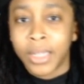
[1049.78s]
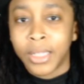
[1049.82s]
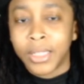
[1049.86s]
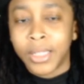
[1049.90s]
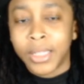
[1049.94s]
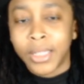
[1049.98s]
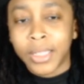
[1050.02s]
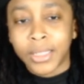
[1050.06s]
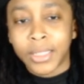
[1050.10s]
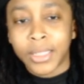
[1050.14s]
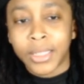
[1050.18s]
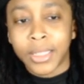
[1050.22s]

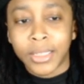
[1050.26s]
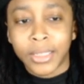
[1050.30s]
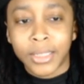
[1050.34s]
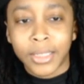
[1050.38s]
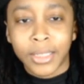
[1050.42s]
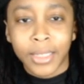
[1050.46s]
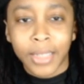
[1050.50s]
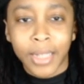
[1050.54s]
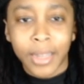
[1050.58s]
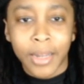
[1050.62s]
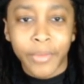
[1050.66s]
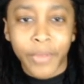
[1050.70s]
This is
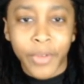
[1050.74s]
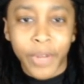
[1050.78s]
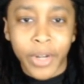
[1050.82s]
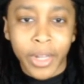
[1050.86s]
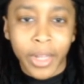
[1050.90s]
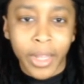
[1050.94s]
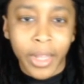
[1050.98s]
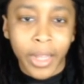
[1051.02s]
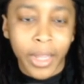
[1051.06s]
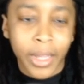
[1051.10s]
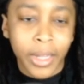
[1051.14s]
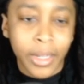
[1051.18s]

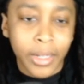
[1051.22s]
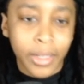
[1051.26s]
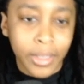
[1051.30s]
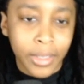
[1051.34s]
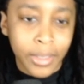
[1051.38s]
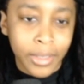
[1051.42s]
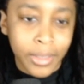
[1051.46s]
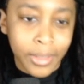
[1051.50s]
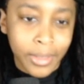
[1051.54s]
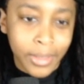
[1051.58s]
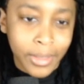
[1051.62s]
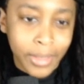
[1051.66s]
Leverett
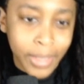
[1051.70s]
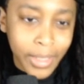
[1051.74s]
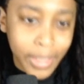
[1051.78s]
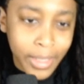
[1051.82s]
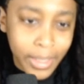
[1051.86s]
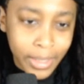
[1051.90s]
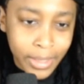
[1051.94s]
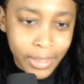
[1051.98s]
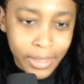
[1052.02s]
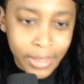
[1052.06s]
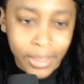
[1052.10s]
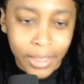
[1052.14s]

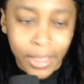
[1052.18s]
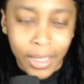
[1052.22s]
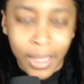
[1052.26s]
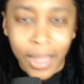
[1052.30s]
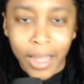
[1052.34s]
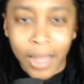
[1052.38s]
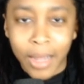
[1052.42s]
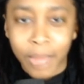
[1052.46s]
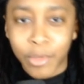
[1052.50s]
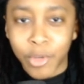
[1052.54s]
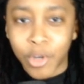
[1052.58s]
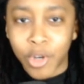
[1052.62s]
Analytics.
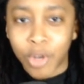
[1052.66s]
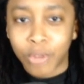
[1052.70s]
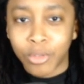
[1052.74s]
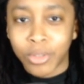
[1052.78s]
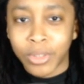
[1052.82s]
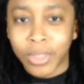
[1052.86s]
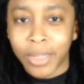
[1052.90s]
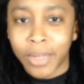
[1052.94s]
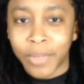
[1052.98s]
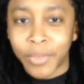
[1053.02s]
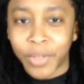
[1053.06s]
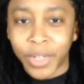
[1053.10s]
I'm your
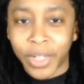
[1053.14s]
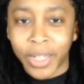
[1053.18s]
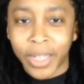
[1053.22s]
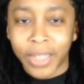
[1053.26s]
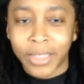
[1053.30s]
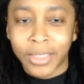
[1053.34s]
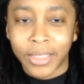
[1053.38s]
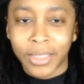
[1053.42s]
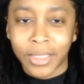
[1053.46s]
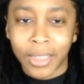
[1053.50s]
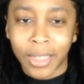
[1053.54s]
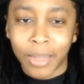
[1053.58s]
host, Leverett
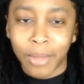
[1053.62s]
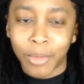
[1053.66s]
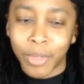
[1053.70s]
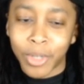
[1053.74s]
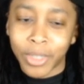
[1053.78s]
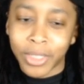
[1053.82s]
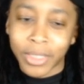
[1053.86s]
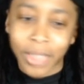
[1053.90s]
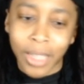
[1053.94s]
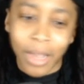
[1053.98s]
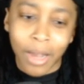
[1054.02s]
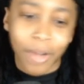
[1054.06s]
KT. I
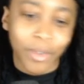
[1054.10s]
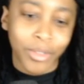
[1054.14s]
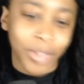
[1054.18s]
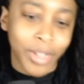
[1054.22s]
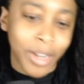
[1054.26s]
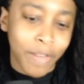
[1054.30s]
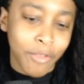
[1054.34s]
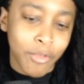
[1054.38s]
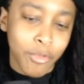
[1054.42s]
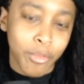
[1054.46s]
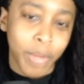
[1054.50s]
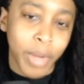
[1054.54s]
want to shout out to
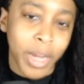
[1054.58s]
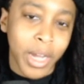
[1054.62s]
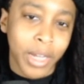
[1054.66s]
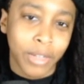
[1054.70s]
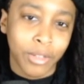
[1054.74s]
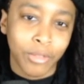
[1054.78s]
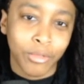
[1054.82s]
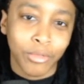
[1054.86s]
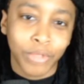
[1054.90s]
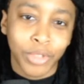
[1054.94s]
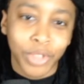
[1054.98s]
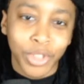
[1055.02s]
everybody
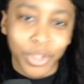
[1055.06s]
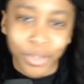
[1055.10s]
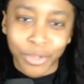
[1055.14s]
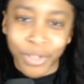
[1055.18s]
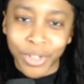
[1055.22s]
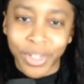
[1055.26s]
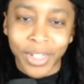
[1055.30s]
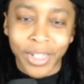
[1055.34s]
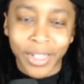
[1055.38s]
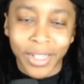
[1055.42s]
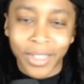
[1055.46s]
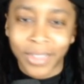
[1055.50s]
who's
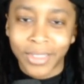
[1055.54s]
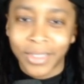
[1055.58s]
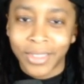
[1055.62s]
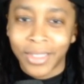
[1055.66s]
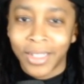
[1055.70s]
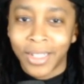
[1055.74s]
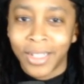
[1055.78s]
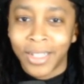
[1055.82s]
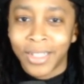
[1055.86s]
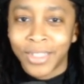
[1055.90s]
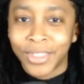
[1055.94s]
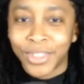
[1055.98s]
tuning in
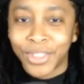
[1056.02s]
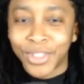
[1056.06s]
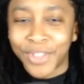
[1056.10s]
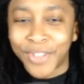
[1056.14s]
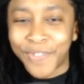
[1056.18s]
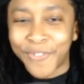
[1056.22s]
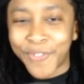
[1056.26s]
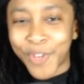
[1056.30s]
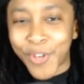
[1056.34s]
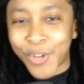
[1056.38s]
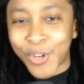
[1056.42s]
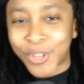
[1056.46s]
to the
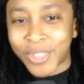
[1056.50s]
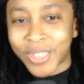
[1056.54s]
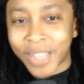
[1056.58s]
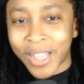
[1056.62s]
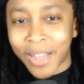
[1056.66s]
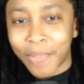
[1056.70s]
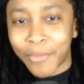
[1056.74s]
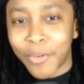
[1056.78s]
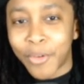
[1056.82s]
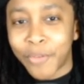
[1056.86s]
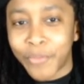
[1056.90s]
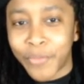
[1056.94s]
first
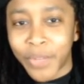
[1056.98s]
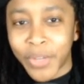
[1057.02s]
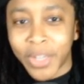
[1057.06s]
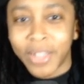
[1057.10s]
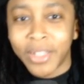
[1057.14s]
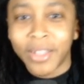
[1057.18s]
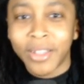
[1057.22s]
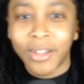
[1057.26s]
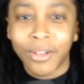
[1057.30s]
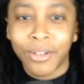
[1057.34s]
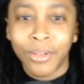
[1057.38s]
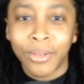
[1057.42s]
ever
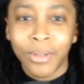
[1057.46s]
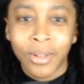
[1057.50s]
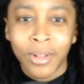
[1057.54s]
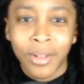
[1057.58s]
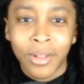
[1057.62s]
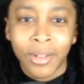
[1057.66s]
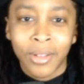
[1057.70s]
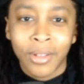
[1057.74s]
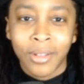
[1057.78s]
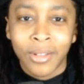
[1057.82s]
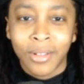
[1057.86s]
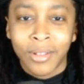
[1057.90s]
video
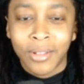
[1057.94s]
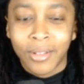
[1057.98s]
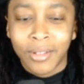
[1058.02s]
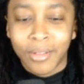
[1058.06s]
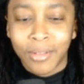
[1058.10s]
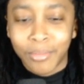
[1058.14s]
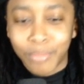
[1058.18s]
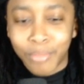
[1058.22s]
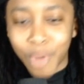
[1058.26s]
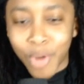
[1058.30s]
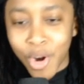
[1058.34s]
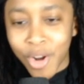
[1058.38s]

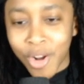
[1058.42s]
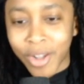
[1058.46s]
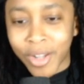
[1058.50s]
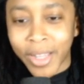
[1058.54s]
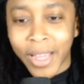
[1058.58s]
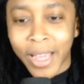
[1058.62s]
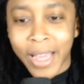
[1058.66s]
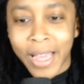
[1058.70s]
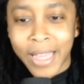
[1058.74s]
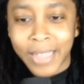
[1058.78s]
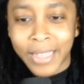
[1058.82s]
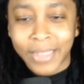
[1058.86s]

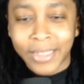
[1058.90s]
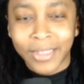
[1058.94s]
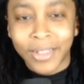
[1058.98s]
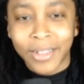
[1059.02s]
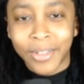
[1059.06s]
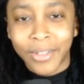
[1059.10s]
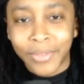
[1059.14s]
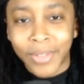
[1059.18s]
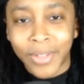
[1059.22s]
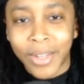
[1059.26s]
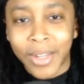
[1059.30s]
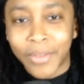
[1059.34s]
broadcast
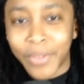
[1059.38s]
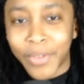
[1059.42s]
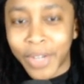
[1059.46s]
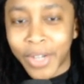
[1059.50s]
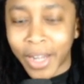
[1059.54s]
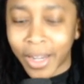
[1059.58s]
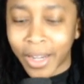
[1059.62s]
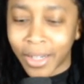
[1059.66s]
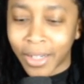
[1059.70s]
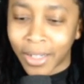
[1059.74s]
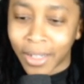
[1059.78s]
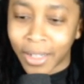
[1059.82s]
of Leverett
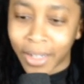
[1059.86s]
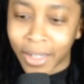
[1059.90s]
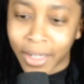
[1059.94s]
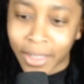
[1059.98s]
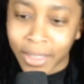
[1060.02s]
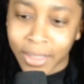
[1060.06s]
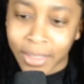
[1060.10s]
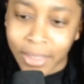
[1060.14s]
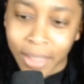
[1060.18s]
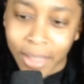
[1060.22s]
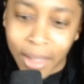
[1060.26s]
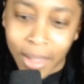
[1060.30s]

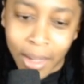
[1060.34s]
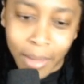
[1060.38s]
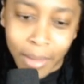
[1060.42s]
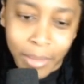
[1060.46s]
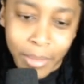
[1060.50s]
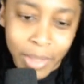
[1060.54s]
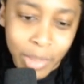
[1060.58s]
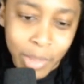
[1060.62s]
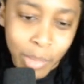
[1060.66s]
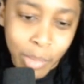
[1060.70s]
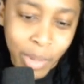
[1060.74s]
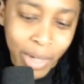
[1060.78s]
Analytics.
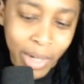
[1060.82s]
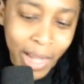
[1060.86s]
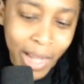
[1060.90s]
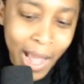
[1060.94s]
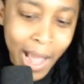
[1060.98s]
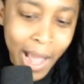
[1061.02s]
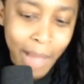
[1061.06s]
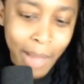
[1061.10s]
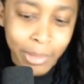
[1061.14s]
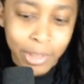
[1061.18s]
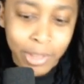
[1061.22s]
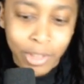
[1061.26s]
Um, it's been an
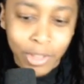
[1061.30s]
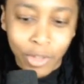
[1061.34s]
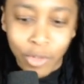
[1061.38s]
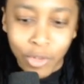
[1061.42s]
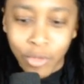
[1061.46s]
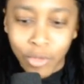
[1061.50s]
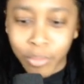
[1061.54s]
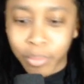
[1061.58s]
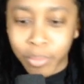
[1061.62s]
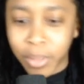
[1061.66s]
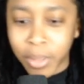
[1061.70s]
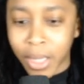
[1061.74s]

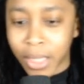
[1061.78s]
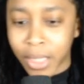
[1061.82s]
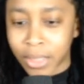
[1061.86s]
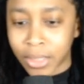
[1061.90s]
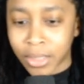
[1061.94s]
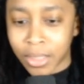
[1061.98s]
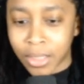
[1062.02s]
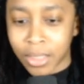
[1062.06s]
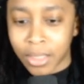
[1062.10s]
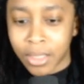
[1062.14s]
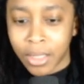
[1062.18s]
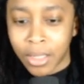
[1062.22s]
absolute
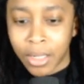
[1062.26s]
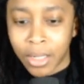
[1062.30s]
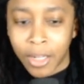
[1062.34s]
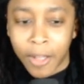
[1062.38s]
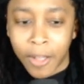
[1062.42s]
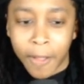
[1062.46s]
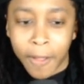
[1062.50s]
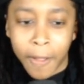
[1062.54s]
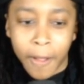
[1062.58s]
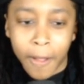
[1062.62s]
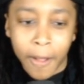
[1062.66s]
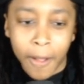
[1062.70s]
pleasure.
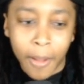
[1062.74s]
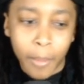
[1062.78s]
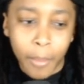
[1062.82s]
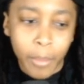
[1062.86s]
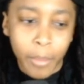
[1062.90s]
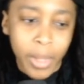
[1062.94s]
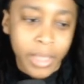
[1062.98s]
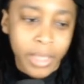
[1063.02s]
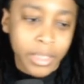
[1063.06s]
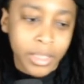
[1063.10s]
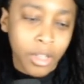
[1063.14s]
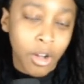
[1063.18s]

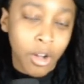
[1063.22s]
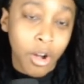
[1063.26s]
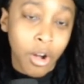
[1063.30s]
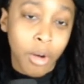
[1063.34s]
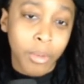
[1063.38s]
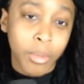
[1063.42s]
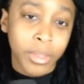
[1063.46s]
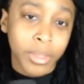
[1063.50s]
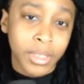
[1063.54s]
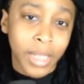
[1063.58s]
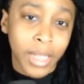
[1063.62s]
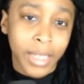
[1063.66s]
Um, as I
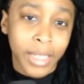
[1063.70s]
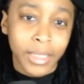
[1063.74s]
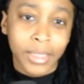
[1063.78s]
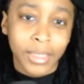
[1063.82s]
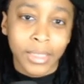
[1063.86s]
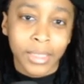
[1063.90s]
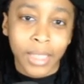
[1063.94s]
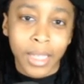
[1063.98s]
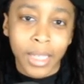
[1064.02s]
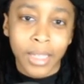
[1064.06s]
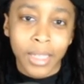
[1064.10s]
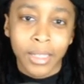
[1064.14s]
always like to
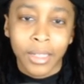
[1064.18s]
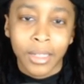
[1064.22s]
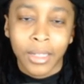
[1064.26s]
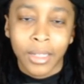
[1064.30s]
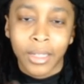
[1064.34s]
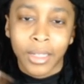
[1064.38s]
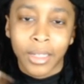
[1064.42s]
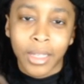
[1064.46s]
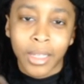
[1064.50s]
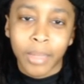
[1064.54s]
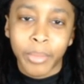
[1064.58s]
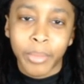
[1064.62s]
say,
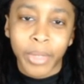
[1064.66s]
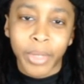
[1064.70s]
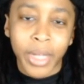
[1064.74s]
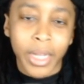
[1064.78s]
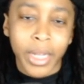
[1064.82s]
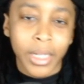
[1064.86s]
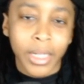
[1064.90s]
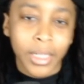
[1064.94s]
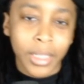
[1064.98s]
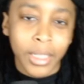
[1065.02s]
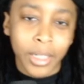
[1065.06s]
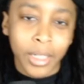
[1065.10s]
keep it
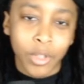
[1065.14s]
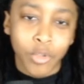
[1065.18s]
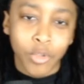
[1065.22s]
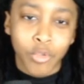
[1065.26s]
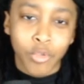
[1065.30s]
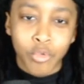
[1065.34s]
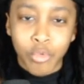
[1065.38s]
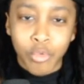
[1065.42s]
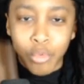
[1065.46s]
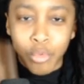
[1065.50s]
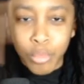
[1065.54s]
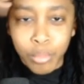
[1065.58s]

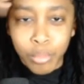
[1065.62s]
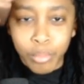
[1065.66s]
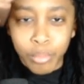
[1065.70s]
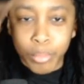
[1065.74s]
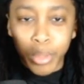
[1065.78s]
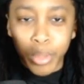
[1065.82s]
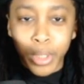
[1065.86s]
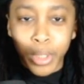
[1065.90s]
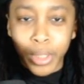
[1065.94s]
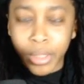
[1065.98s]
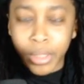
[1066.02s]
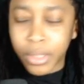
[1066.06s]
analytical.
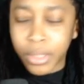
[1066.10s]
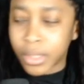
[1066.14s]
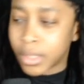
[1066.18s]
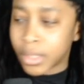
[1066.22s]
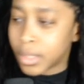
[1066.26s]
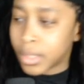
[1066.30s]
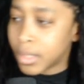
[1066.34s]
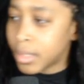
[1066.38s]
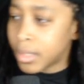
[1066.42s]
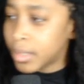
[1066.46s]
Peace.